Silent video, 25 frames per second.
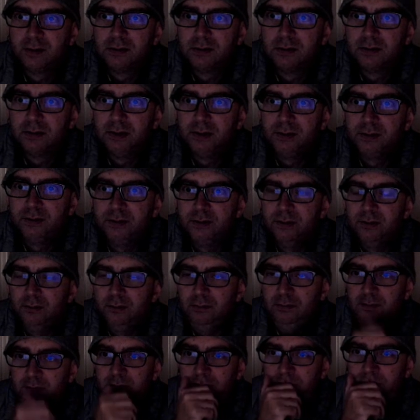Doesn't
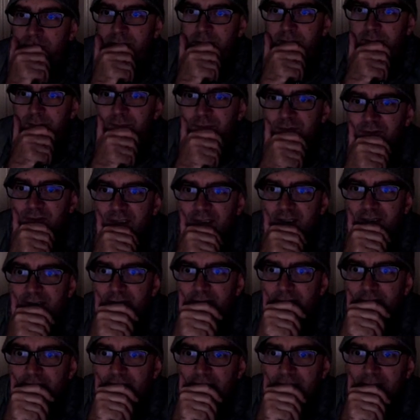change
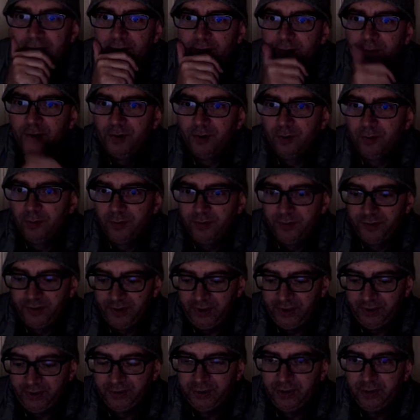in, with the 1s here,
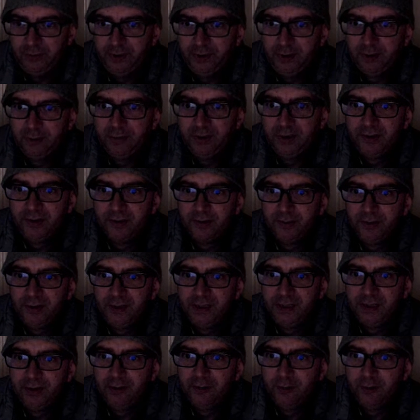sorry, we can pencil mark
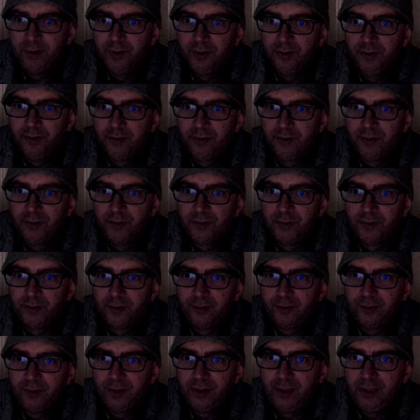now 1s
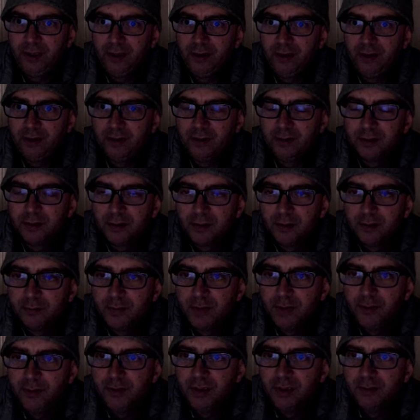here.
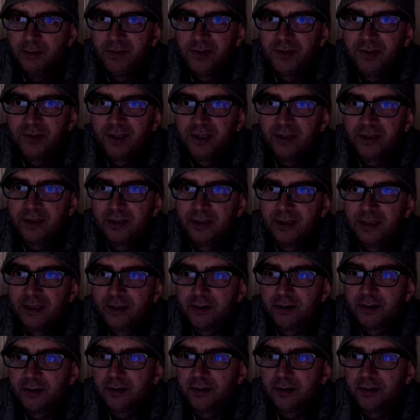Maybe I missed that earlier.